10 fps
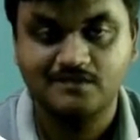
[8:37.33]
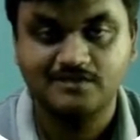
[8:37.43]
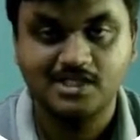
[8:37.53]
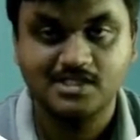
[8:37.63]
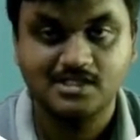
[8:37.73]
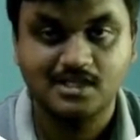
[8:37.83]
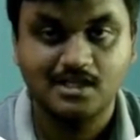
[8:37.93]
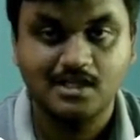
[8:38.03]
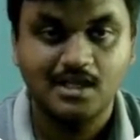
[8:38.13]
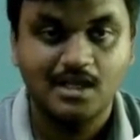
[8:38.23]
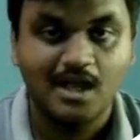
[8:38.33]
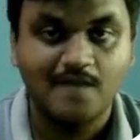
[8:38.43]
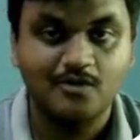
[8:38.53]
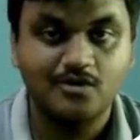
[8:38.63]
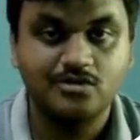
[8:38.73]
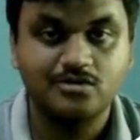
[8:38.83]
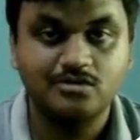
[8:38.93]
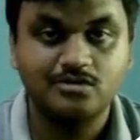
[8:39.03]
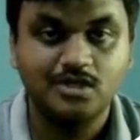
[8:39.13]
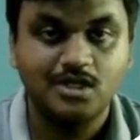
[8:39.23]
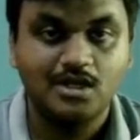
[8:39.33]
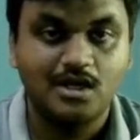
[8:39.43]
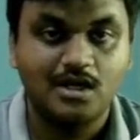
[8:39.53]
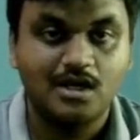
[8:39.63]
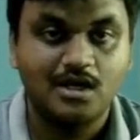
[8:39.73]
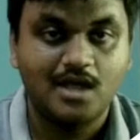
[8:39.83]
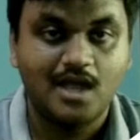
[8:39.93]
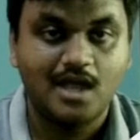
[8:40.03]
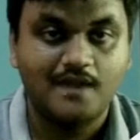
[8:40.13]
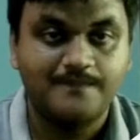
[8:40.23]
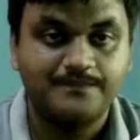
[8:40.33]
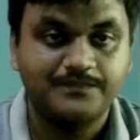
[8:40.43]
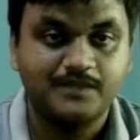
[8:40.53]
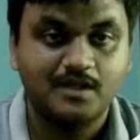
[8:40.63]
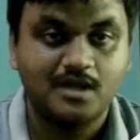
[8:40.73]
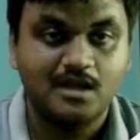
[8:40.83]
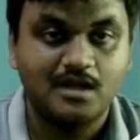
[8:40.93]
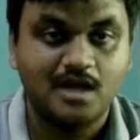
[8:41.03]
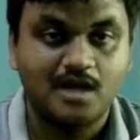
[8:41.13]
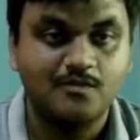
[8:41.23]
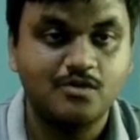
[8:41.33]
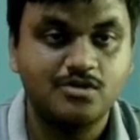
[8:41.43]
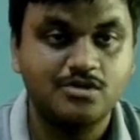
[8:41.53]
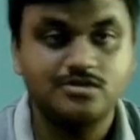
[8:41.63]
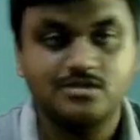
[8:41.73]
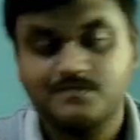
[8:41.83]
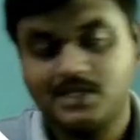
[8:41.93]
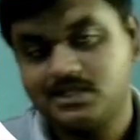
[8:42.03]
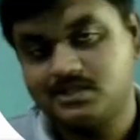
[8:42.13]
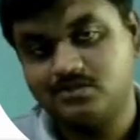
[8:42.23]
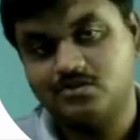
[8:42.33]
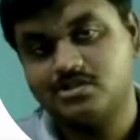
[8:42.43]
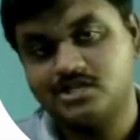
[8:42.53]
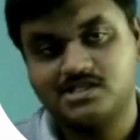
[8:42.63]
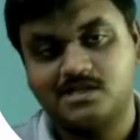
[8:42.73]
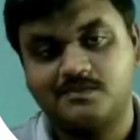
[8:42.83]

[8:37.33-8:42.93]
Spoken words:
of this I'm going to uh, use my Node.js